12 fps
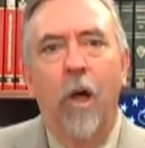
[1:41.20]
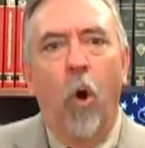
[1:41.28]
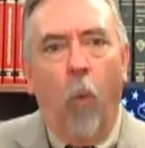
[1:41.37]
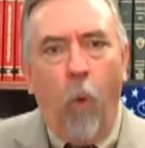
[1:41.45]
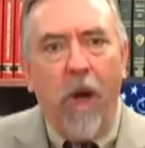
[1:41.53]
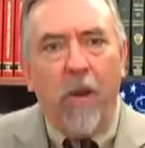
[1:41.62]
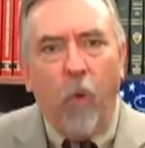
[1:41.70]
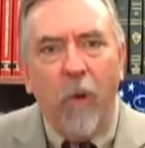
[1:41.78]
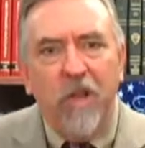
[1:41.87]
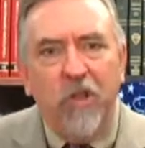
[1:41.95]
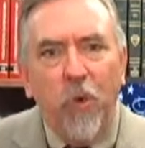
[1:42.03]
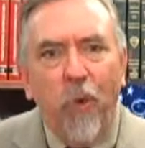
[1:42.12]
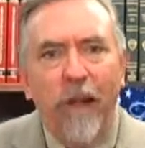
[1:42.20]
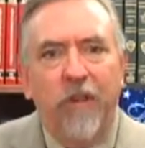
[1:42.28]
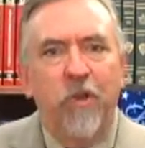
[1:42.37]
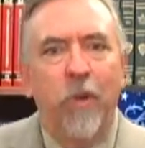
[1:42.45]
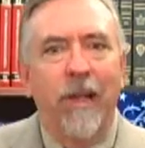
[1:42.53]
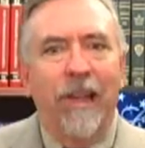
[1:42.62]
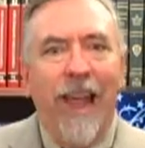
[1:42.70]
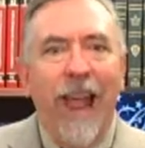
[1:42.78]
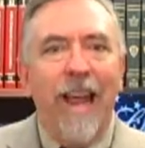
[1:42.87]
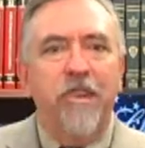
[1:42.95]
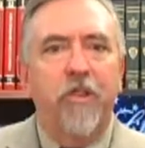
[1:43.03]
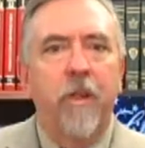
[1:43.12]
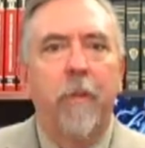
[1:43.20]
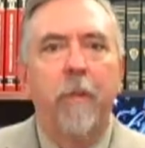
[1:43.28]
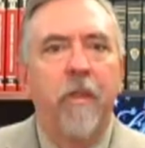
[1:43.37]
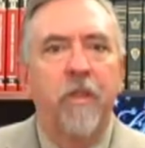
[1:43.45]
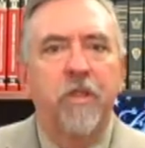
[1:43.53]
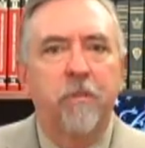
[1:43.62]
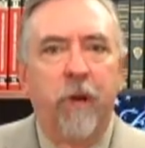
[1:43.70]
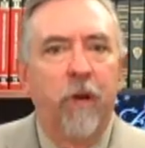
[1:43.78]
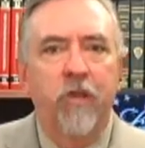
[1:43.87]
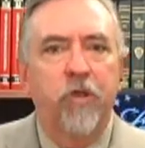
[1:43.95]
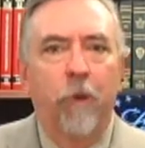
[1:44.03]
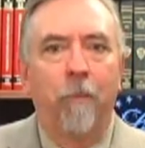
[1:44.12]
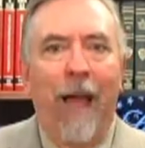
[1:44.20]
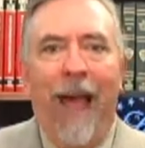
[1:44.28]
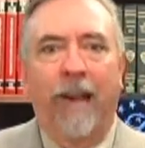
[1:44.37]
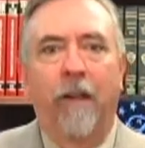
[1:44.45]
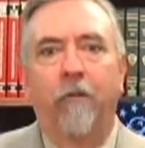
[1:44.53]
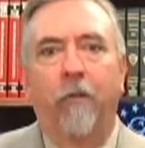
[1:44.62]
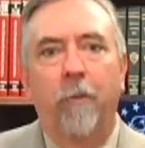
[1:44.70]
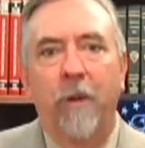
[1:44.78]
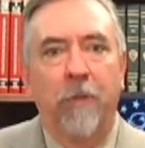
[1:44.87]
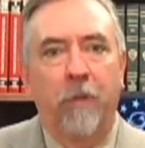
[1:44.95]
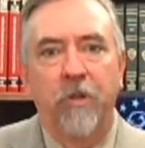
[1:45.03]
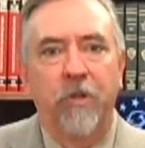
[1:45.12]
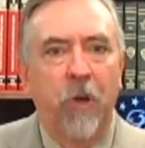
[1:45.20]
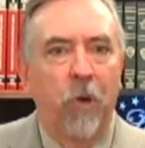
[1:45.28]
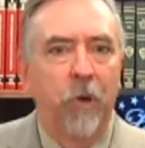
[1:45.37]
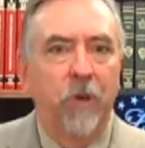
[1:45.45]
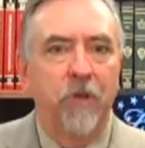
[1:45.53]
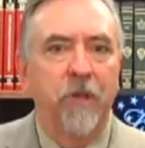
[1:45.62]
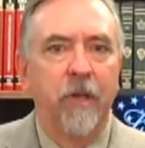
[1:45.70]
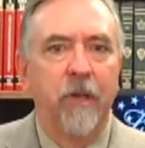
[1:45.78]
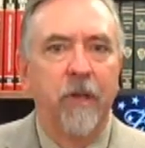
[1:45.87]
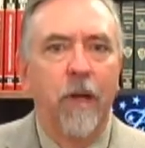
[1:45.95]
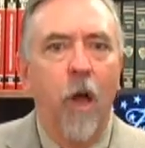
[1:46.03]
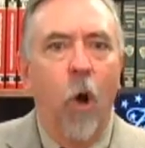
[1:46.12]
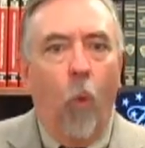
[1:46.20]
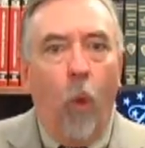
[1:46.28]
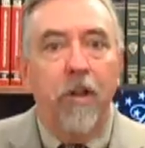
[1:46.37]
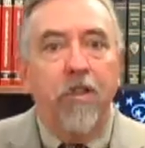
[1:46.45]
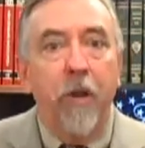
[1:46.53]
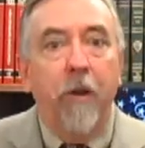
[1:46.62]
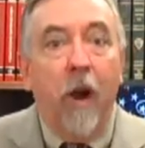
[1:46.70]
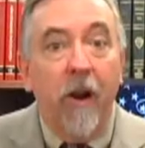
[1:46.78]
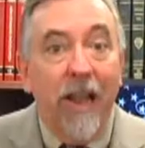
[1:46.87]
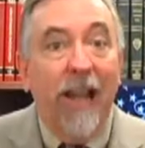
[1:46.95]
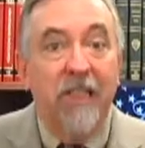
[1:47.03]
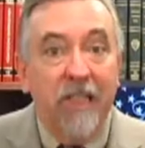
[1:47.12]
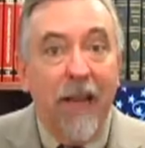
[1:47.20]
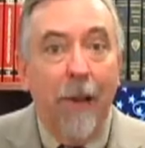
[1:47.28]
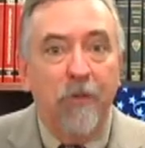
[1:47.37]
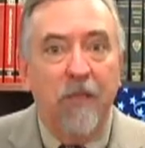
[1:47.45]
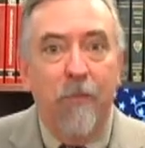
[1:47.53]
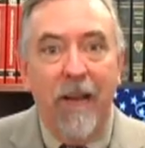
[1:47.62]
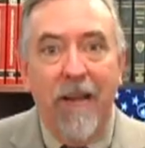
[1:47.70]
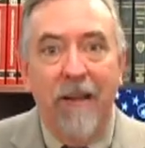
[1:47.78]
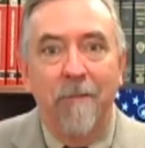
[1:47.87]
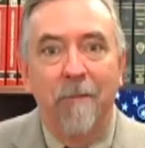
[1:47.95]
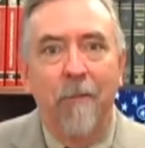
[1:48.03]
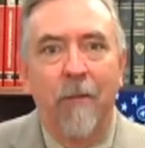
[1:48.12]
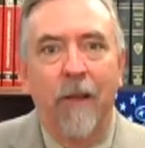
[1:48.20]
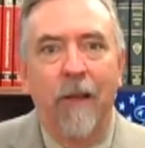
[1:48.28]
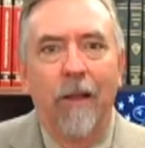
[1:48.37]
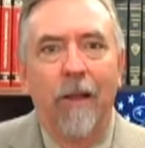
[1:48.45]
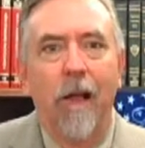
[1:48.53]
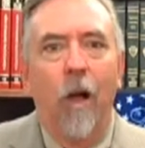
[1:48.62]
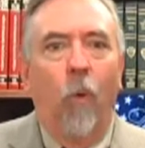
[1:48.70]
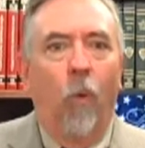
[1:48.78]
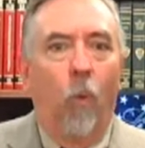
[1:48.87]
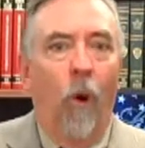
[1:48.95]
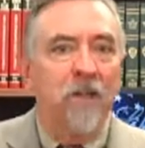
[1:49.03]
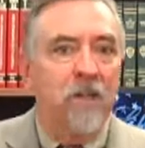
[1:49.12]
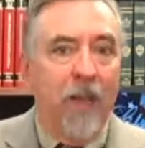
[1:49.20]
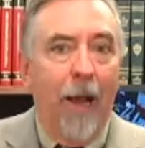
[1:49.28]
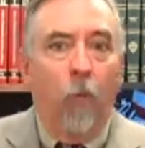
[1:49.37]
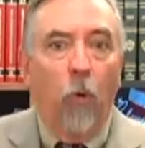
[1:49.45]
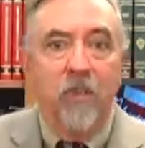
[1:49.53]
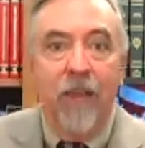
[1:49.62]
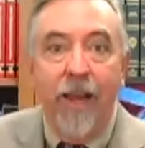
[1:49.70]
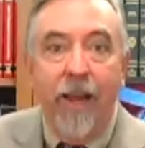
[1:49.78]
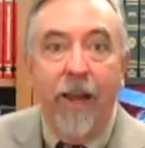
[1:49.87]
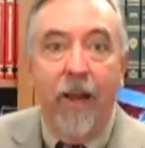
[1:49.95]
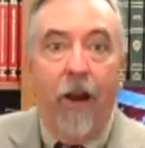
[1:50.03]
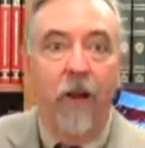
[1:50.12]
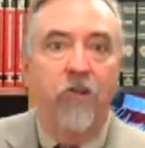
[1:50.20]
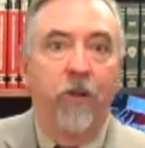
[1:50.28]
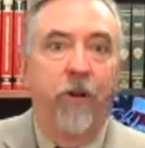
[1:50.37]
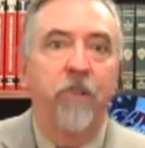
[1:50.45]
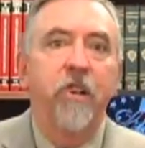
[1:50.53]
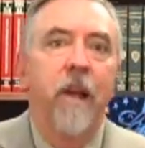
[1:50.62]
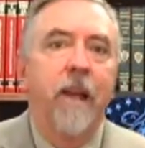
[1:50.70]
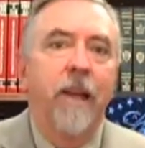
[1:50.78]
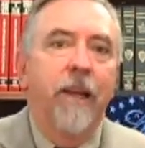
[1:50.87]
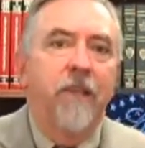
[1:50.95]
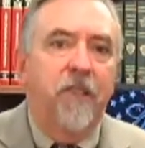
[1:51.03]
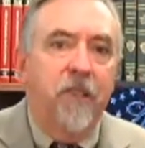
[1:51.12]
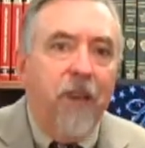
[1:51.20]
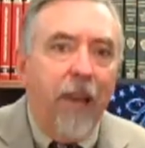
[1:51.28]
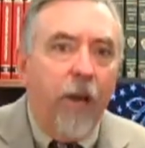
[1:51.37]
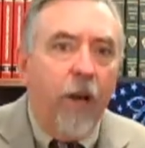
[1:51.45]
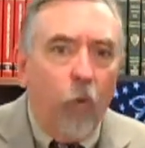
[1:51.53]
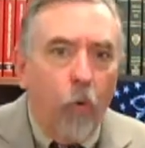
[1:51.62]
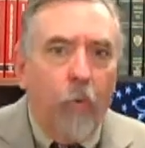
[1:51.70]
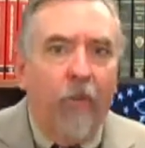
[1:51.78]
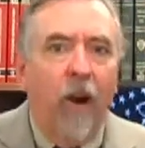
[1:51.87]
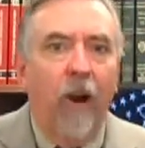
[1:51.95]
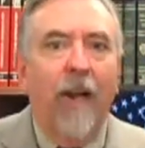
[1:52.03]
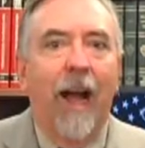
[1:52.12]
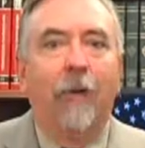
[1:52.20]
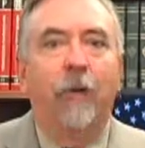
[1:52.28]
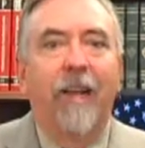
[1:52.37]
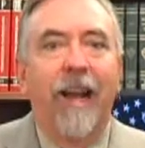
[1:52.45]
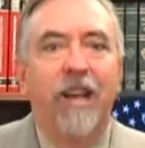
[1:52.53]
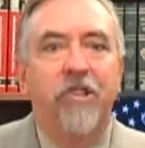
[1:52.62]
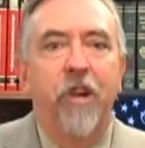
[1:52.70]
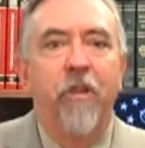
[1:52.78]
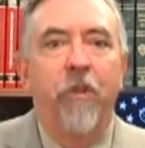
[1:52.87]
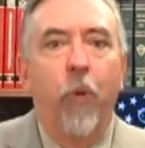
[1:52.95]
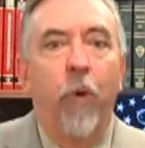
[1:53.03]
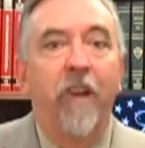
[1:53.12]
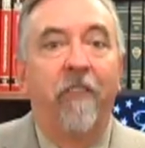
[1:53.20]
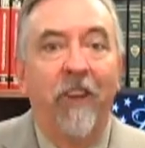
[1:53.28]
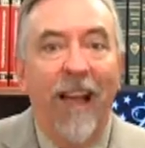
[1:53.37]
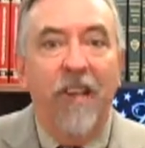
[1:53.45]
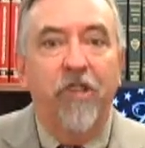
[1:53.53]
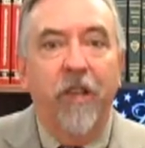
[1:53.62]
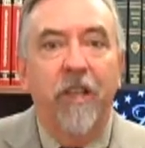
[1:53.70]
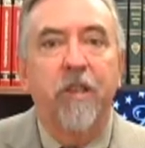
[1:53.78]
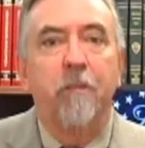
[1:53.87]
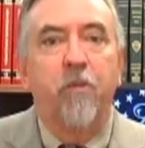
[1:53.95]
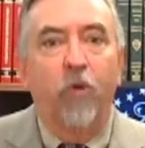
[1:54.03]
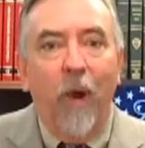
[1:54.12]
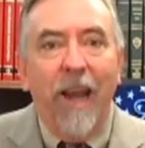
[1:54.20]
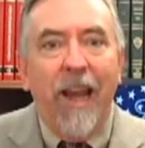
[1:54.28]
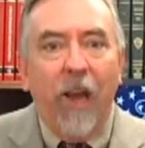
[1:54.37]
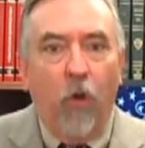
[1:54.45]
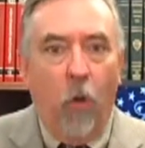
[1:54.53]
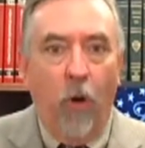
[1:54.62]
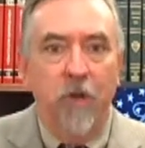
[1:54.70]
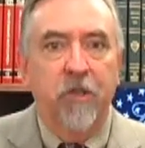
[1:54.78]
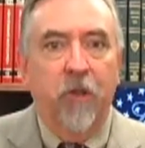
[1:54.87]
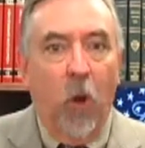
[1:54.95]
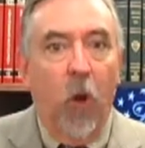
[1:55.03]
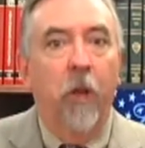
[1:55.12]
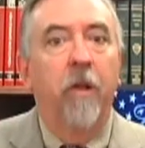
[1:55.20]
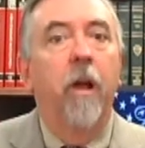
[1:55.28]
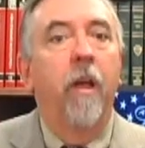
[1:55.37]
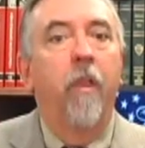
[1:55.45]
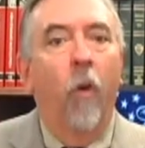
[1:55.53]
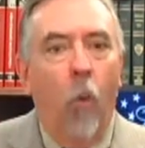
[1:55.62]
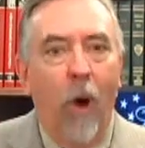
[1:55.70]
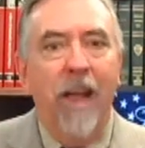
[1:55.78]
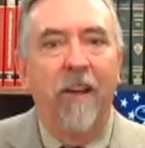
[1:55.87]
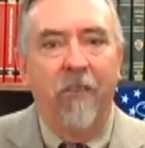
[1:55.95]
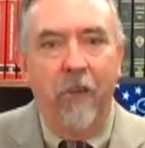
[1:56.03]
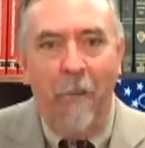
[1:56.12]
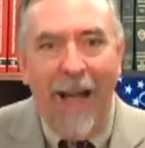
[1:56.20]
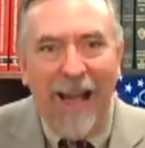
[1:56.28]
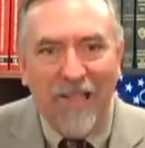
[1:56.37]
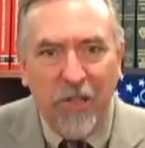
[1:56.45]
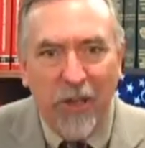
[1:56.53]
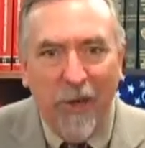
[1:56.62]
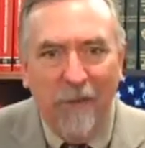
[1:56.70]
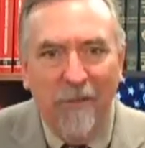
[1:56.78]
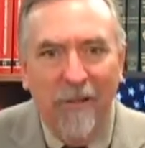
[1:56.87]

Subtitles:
What are we doing to engage them in the spiritual battle for people's souls? What should our next steps be? One step we're taking in our church is to take a group of our congregation through an evangelism training course called The Way of the Master.